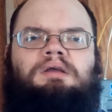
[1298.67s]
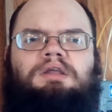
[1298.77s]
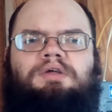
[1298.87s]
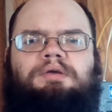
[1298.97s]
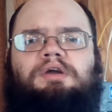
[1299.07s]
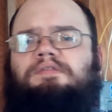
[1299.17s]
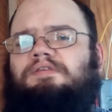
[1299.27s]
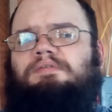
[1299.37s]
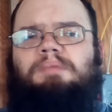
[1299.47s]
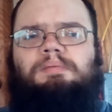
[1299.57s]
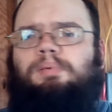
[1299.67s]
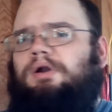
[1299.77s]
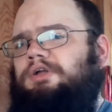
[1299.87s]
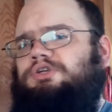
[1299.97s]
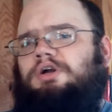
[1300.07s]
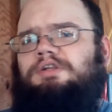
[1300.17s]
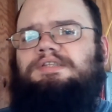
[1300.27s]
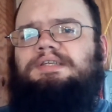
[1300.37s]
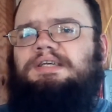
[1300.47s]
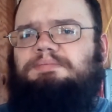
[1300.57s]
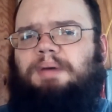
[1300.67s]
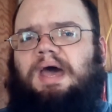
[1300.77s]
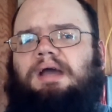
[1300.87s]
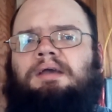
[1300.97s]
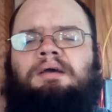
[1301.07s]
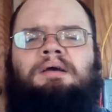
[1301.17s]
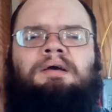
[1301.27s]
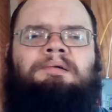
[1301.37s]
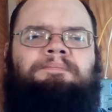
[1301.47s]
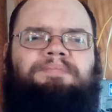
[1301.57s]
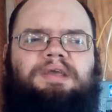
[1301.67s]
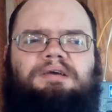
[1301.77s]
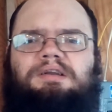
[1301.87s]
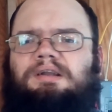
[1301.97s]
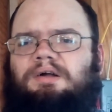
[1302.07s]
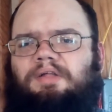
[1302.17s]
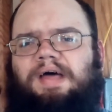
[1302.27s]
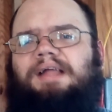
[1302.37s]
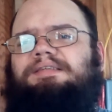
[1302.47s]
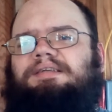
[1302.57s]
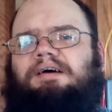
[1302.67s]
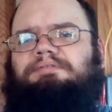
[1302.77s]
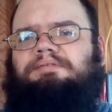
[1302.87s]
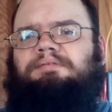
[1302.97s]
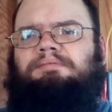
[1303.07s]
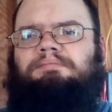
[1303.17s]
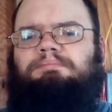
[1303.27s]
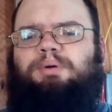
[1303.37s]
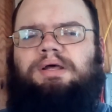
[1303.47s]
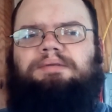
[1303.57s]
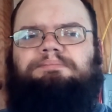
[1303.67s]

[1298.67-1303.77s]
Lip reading: They could have even maybe brought Uncharted Seas back. They could have done all that stuff. But